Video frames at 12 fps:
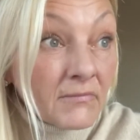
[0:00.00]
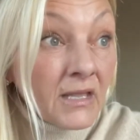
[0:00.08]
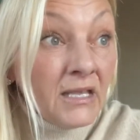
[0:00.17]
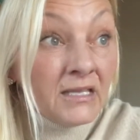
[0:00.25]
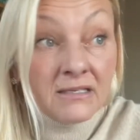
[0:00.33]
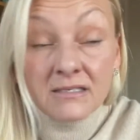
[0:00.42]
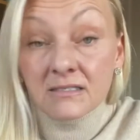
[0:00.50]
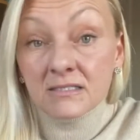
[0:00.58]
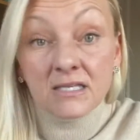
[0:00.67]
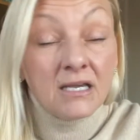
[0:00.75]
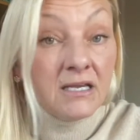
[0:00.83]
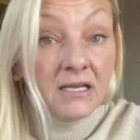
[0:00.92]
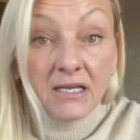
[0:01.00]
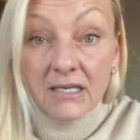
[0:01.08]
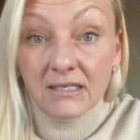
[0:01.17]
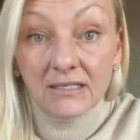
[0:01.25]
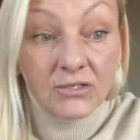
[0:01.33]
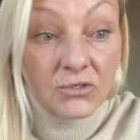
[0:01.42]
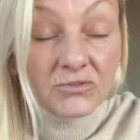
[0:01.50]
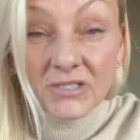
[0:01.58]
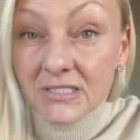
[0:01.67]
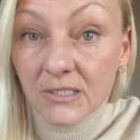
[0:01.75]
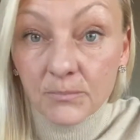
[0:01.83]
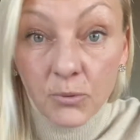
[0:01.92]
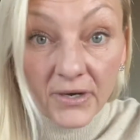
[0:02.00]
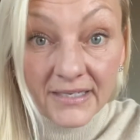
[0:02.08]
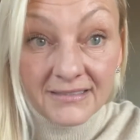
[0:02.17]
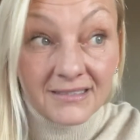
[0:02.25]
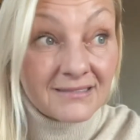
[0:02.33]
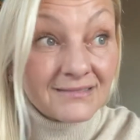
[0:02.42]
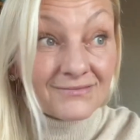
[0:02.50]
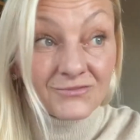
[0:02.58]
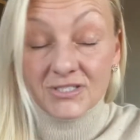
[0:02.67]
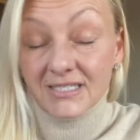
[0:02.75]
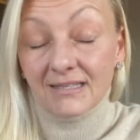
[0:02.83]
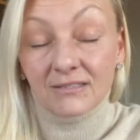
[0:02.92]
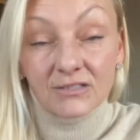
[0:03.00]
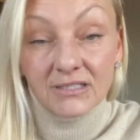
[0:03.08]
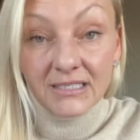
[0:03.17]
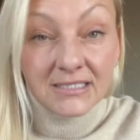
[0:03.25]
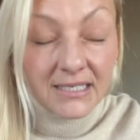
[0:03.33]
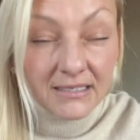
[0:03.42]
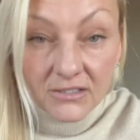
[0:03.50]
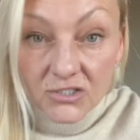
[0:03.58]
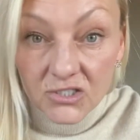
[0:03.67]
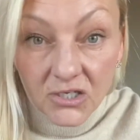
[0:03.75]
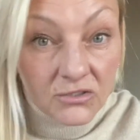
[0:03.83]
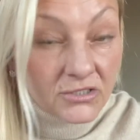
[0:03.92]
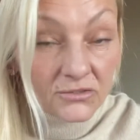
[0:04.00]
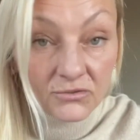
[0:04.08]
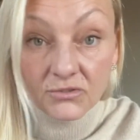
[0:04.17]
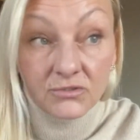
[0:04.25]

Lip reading: It is, disappointing to say the least, and insulting